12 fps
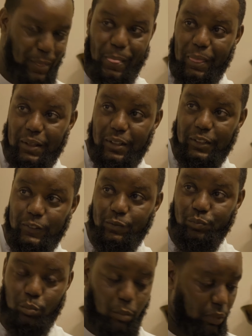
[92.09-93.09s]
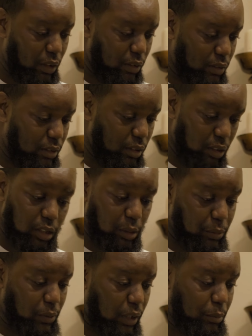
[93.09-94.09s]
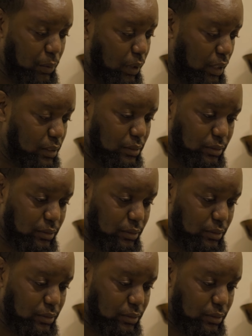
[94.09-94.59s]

do you plan on doing with these? I'm gonna rock them.